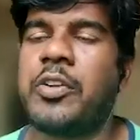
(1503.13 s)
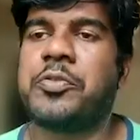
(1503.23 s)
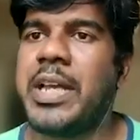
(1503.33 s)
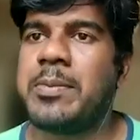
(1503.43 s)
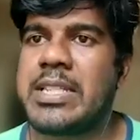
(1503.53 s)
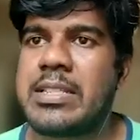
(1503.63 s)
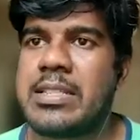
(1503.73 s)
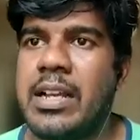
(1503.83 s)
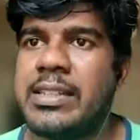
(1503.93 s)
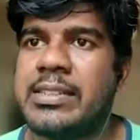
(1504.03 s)
of times it's
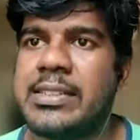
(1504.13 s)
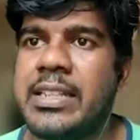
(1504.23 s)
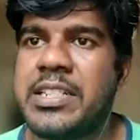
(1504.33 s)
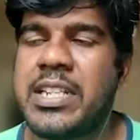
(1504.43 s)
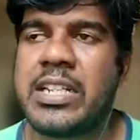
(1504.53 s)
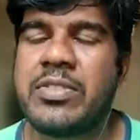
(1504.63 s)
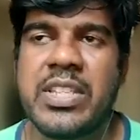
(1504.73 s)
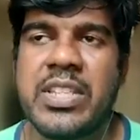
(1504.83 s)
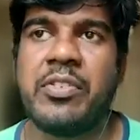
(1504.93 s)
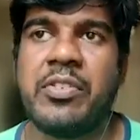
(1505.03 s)
these initiatives,
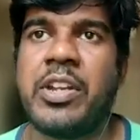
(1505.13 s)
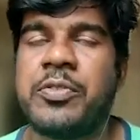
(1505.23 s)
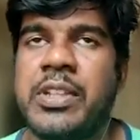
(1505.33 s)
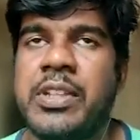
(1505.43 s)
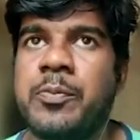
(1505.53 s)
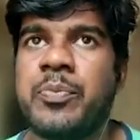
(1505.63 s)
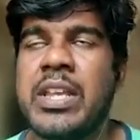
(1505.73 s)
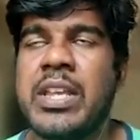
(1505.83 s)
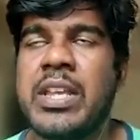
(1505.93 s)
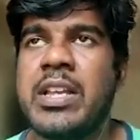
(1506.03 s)
even if the
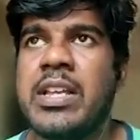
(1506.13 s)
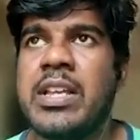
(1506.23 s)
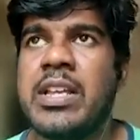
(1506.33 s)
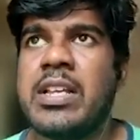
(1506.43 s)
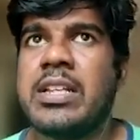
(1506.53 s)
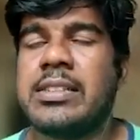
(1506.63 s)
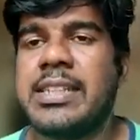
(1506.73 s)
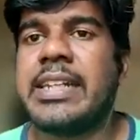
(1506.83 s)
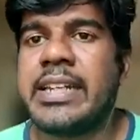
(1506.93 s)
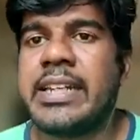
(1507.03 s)

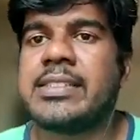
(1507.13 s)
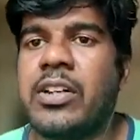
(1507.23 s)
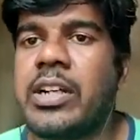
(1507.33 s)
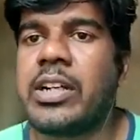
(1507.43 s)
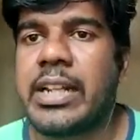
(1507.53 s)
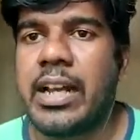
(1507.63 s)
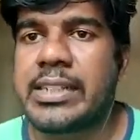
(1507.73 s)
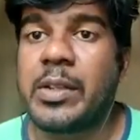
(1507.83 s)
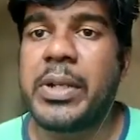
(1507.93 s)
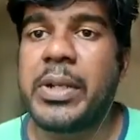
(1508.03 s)
setting is not
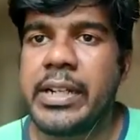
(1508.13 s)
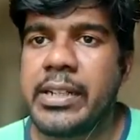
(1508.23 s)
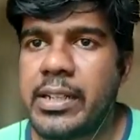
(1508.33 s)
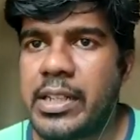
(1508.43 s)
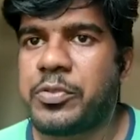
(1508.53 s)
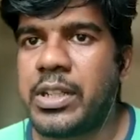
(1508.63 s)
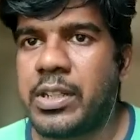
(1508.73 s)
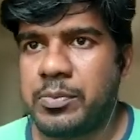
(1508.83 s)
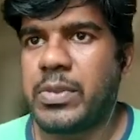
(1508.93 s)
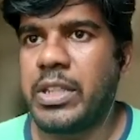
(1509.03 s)
accepting it, if
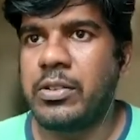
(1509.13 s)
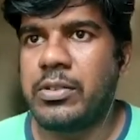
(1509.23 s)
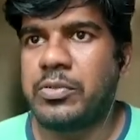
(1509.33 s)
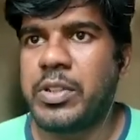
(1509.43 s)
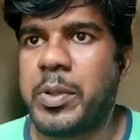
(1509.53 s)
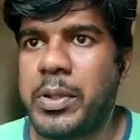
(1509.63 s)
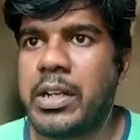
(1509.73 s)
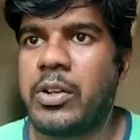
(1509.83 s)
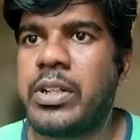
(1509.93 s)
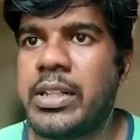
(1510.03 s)
the people
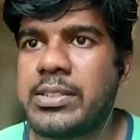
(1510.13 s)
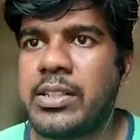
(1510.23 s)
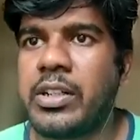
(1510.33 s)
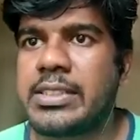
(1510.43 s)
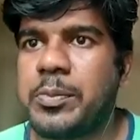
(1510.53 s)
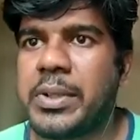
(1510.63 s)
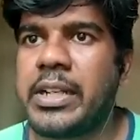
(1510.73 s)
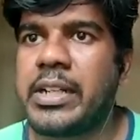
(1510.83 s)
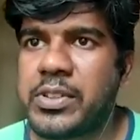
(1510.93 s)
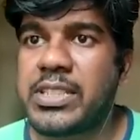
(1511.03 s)
around it is not accepting it,
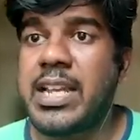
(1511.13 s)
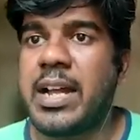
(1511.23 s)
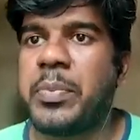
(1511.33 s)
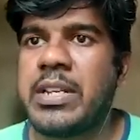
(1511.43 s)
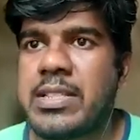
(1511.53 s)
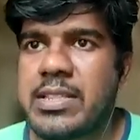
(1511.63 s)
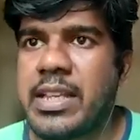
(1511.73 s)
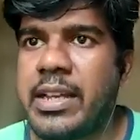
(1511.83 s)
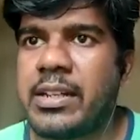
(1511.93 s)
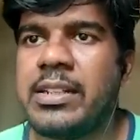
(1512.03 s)
if the champion is there,